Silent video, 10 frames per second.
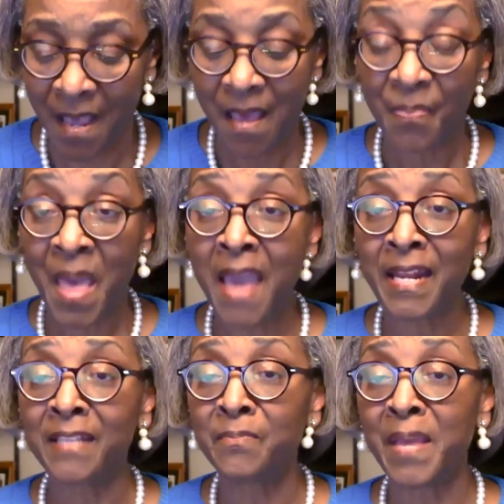That
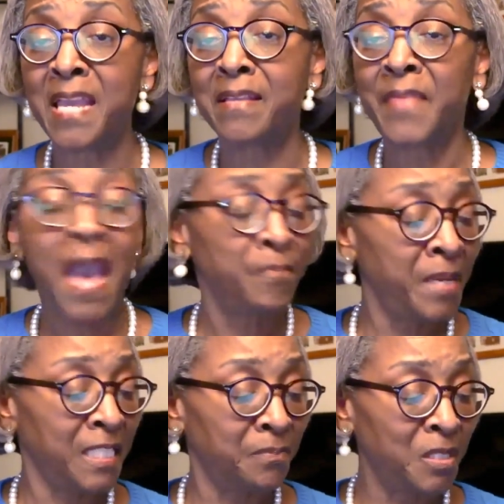makes
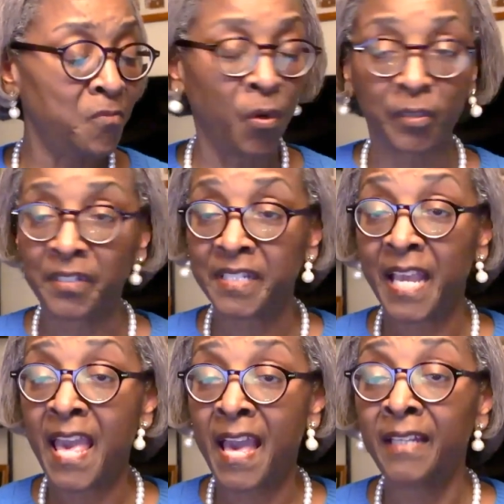me want to say
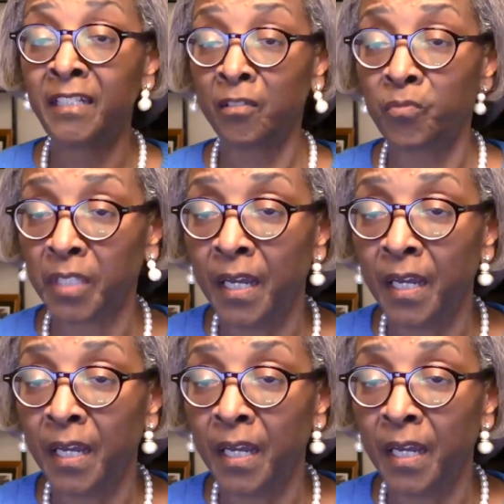hallelujah.